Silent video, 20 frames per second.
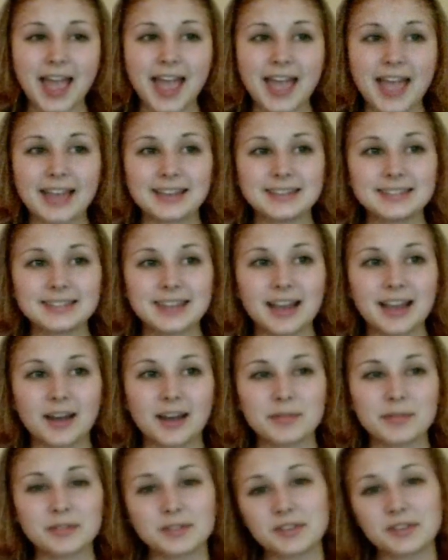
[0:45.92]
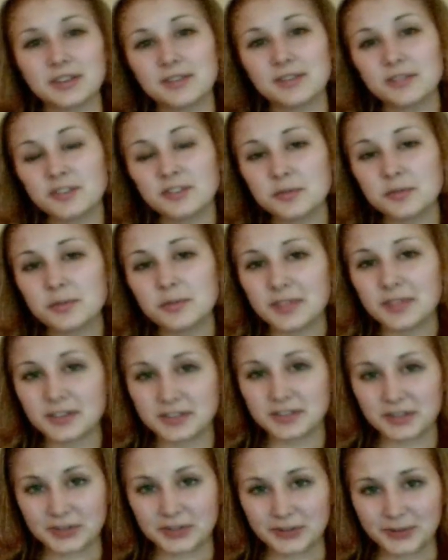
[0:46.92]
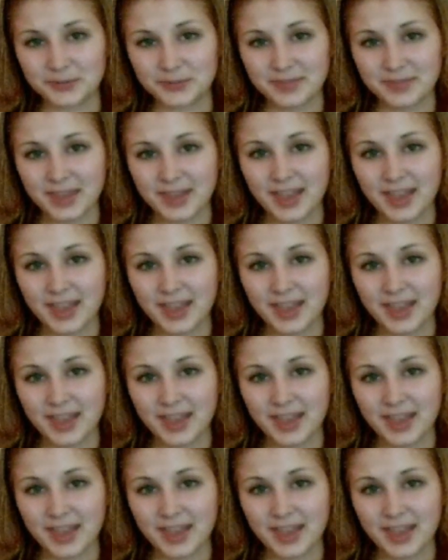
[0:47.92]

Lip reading: And there's a difference between the two.